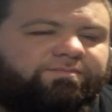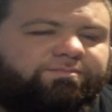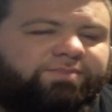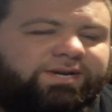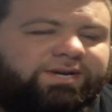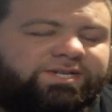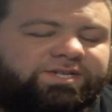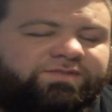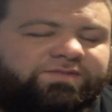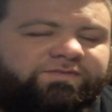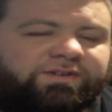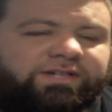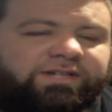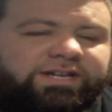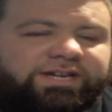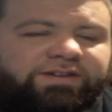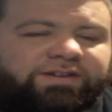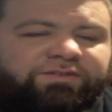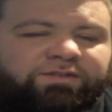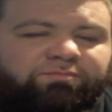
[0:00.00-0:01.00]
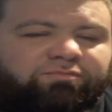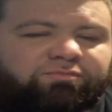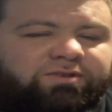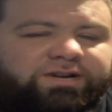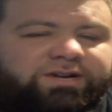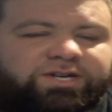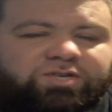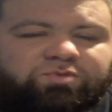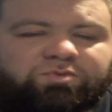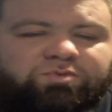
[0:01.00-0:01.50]
But I just feel like if the
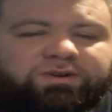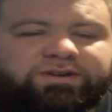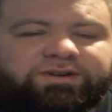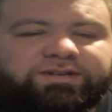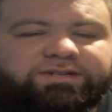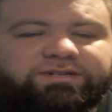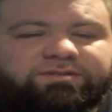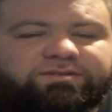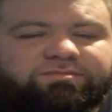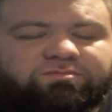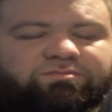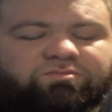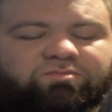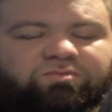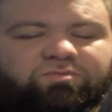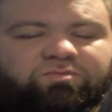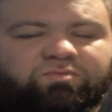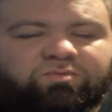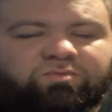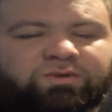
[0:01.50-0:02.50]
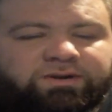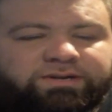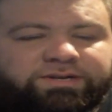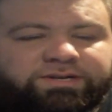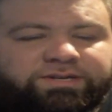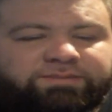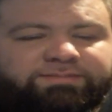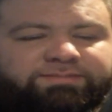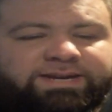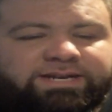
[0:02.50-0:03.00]
British weren't going
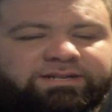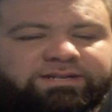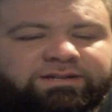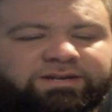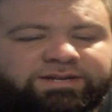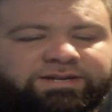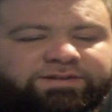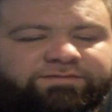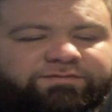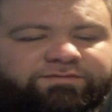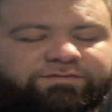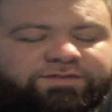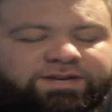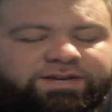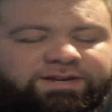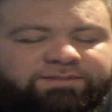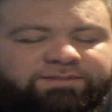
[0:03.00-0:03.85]
to make life,